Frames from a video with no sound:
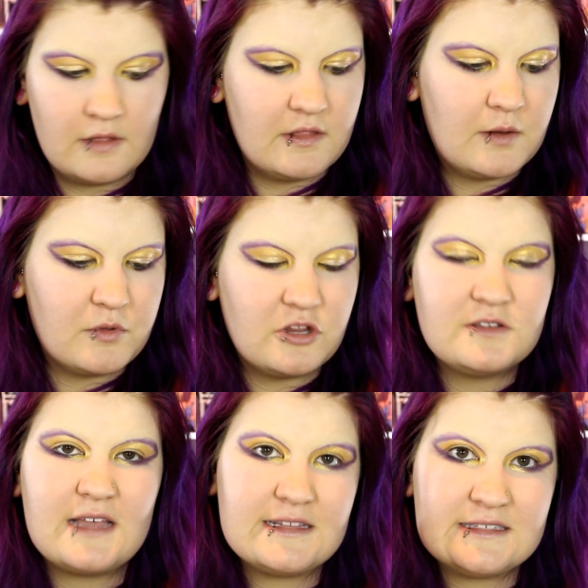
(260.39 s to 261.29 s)
And then I'm going to
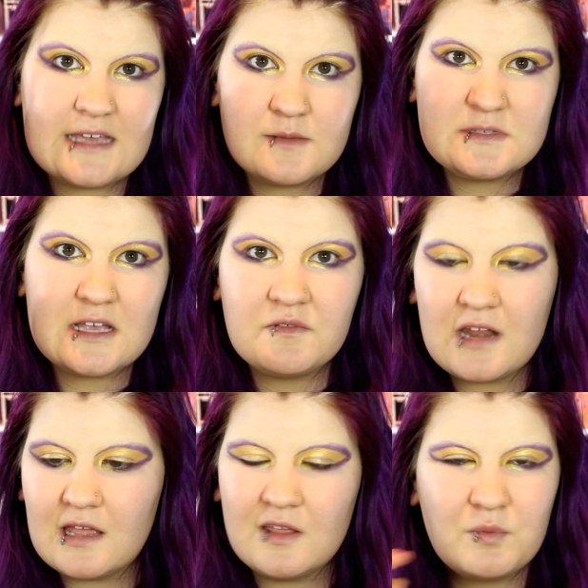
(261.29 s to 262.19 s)
use that same
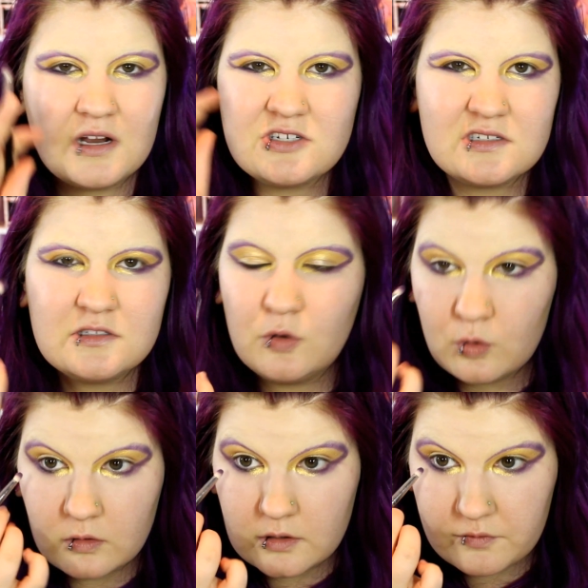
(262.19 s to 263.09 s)
780 brush. It's
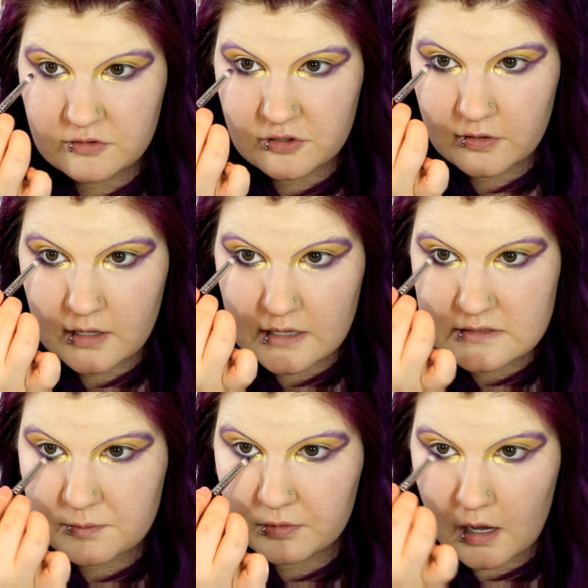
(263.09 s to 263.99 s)
cool if it's already
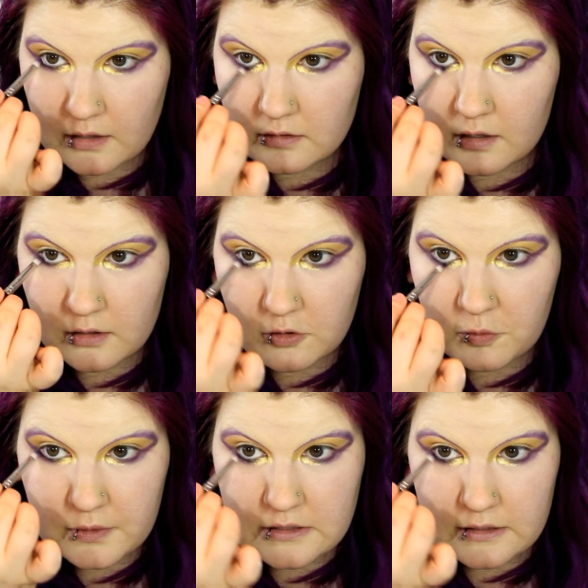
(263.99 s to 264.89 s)
got some product on it,
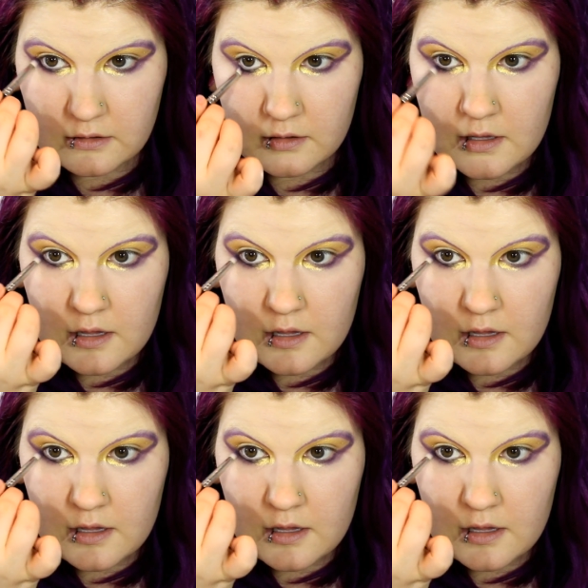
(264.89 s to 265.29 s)
no big deal.